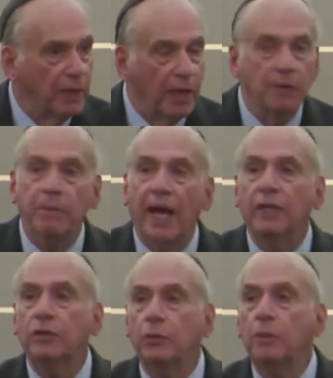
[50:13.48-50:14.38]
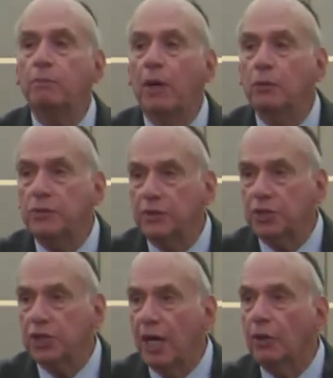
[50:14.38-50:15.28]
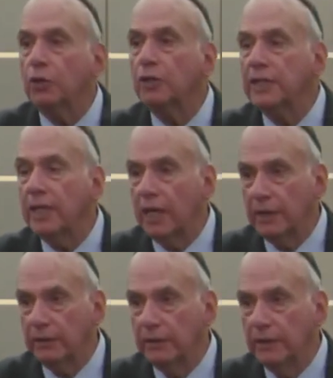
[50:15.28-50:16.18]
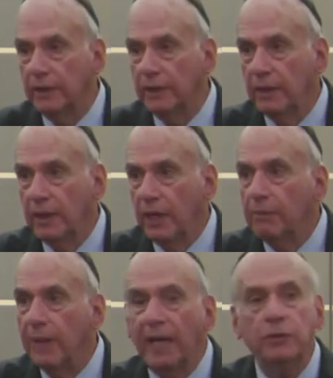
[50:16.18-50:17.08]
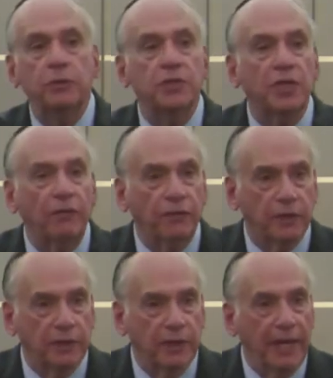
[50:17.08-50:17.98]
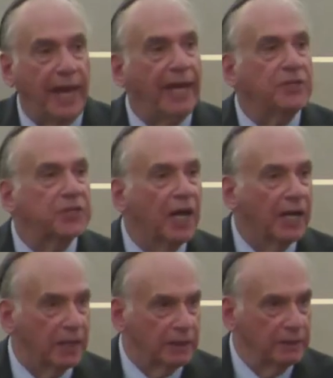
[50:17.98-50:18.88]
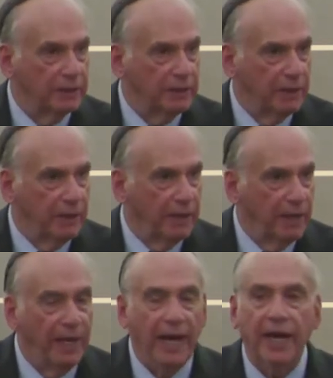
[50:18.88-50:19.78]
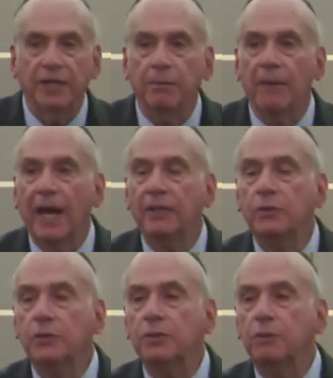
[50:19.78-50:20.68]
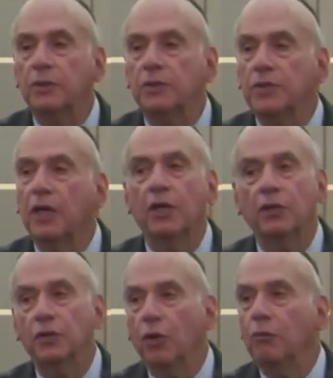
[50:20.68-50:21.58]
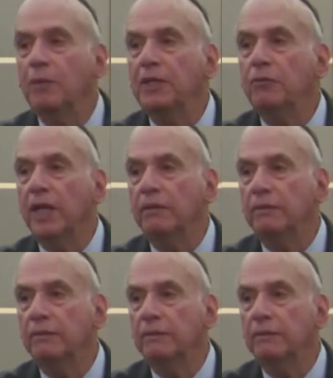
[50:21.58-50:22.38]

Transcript: a man who opposed the Shah early on, a man who suffered exile, and a man whose books nobody read.